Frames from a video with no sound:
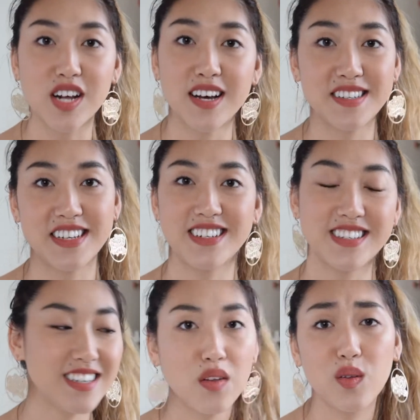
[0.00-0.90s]
does
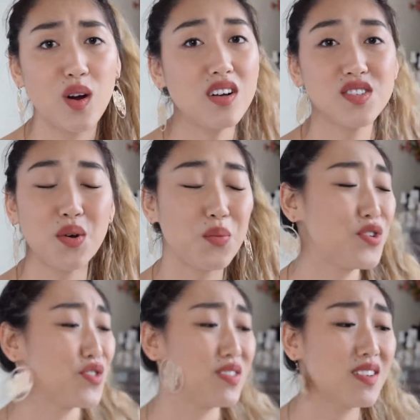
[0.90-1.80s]
it. They're also
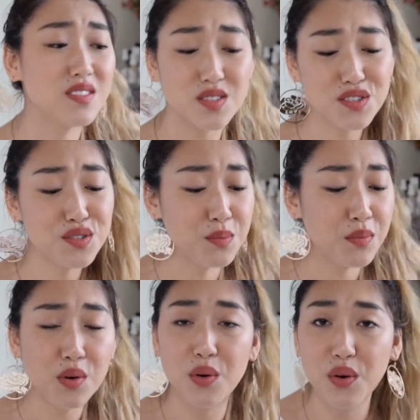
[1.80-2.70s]
just
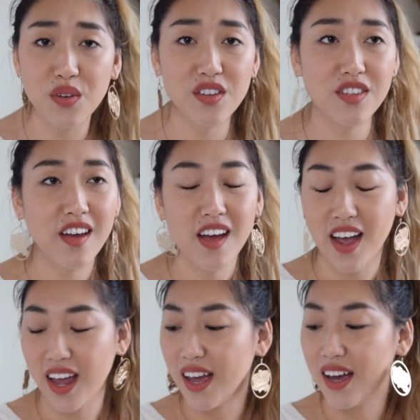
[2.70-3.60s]
smooth
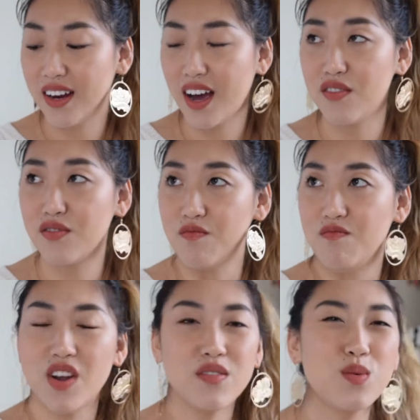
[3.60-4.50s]
and I've
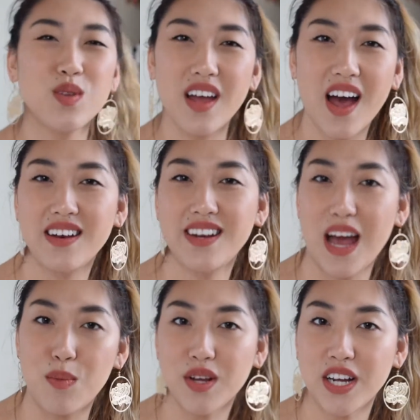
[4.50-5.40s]
never really had any
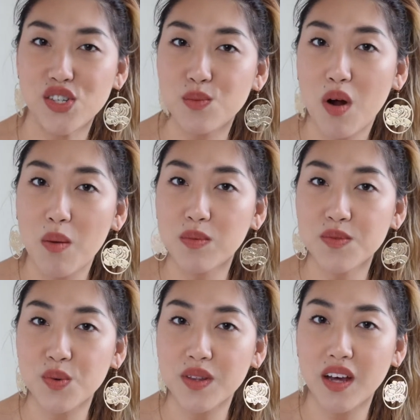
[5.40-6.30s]
application
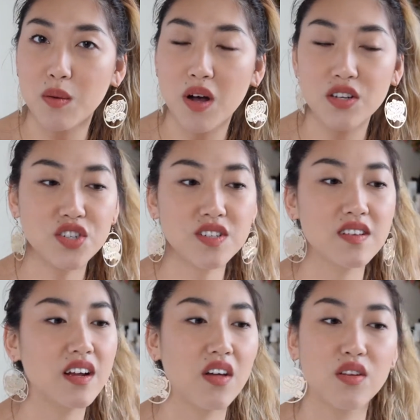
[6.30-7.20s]
problems with KL polishes
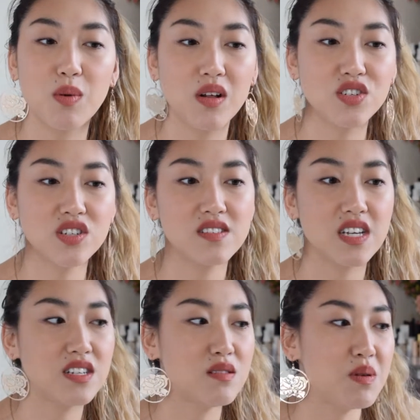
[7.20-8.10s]
like other polishes
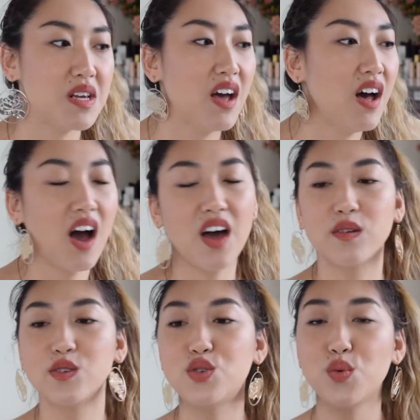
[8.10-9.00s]
tend to be
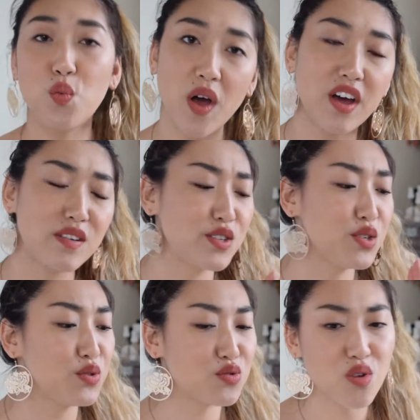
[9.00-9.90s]
either too wet or
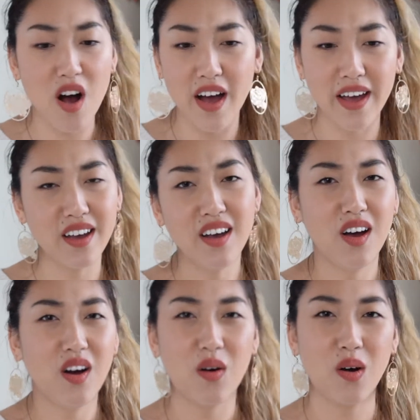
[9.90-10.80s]
too dry
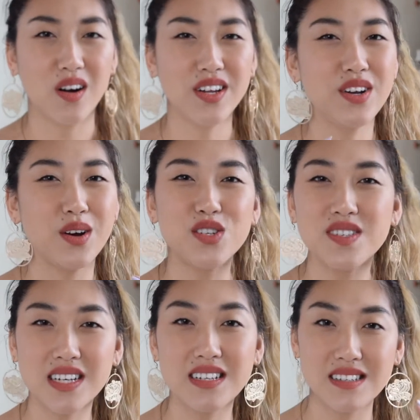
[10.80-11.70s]
or you know just
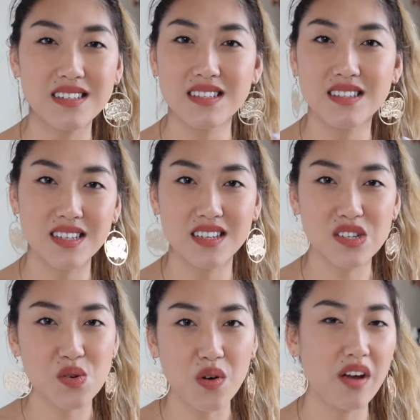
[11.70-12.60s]
the consistency
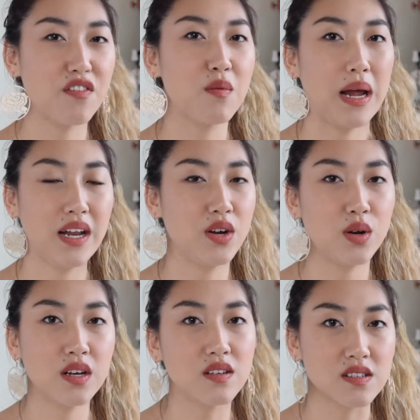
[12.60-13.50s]
isn't right for painting your
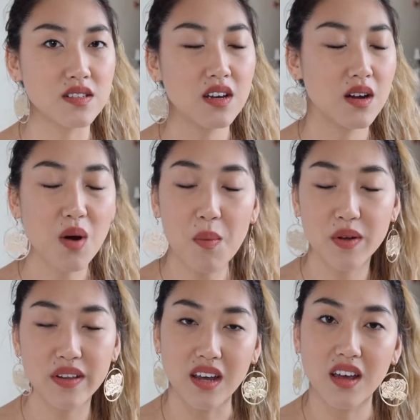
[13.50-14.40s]
nails
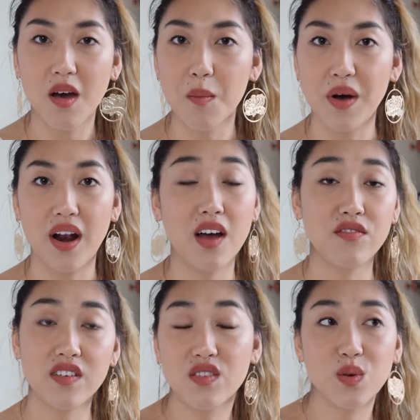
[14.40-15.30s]
properly but I've
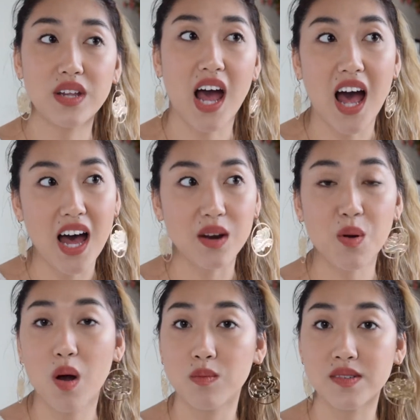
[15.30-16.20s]
never really had
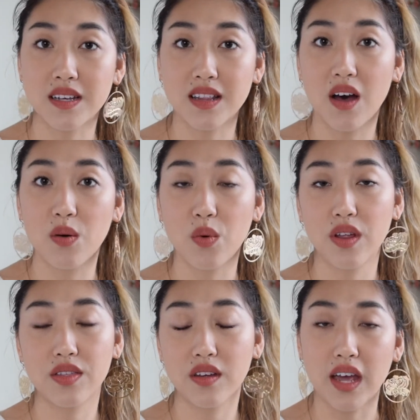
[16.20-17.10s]
problems like that
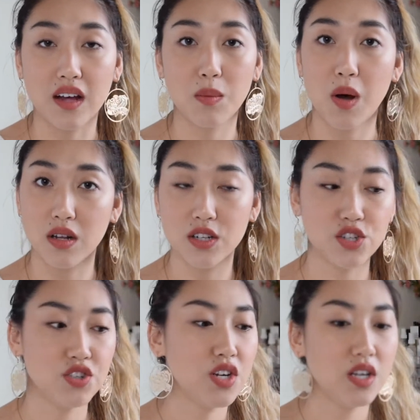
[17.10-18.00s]
with KL
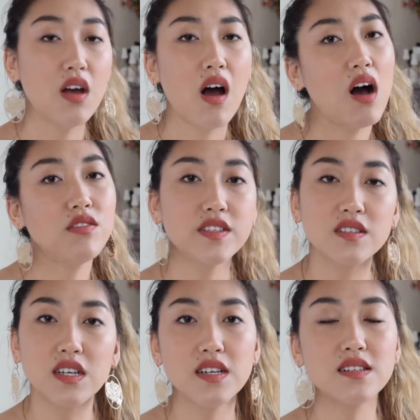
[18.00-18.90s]
polish.
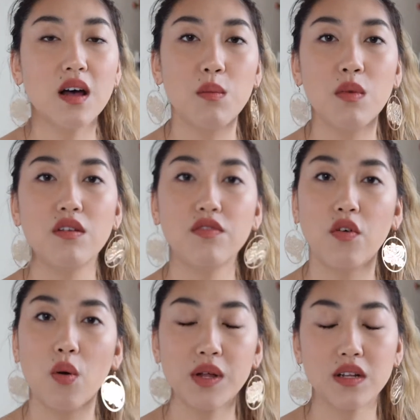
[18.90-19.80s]
Obviously some
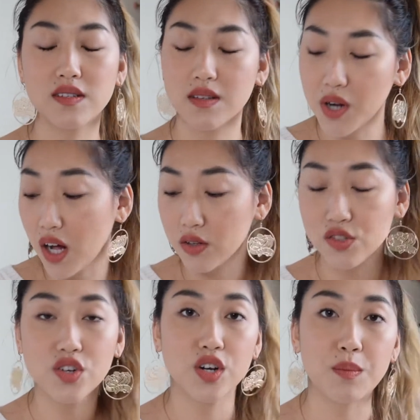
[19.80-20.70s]
formulas, some
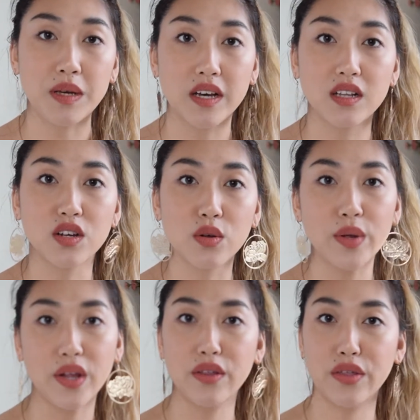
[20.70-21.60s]
colors are going to be a little
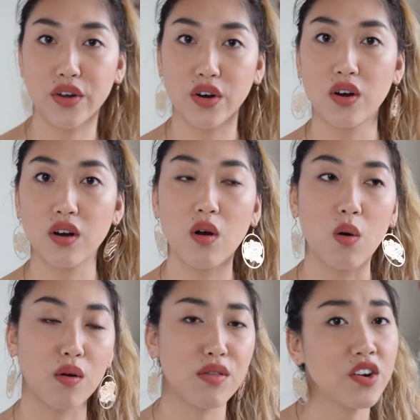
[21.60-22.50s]
bit thicker
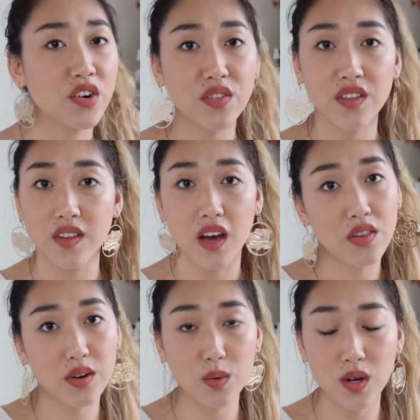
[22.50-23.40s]
or thinner than the
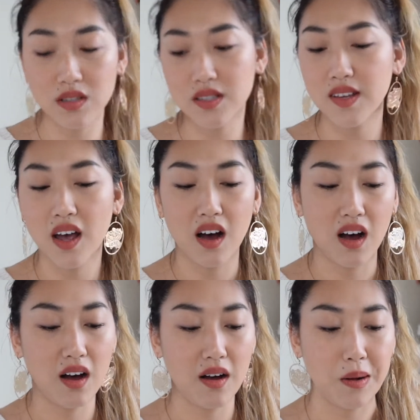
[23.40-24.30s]
other ones
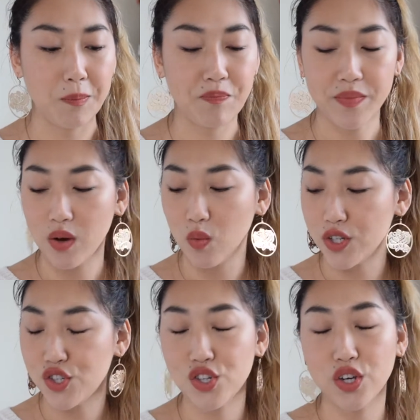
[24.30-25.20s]
um,
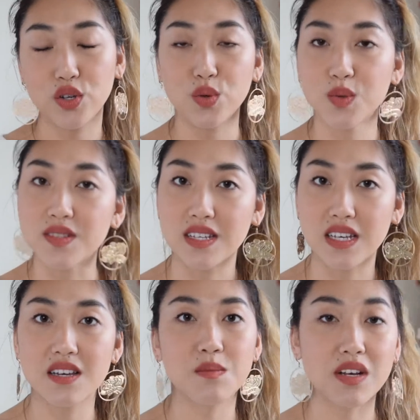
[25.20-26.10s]
which you will
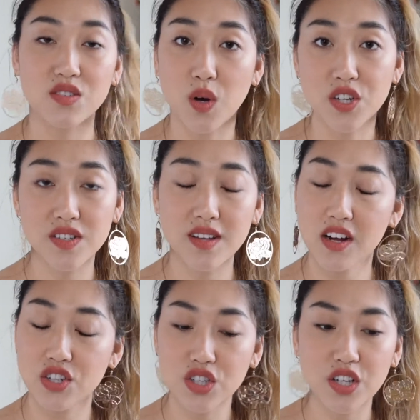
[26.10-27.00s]
see in my swatches
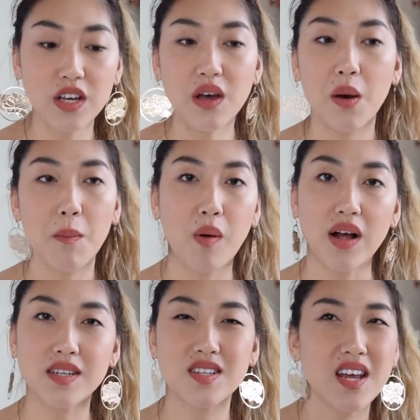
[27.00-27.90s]
actually
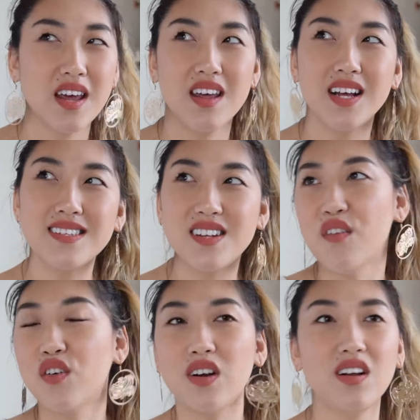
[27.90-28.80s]
but it's
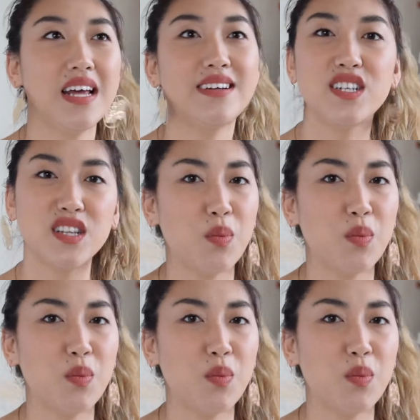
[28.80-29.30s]
never like to the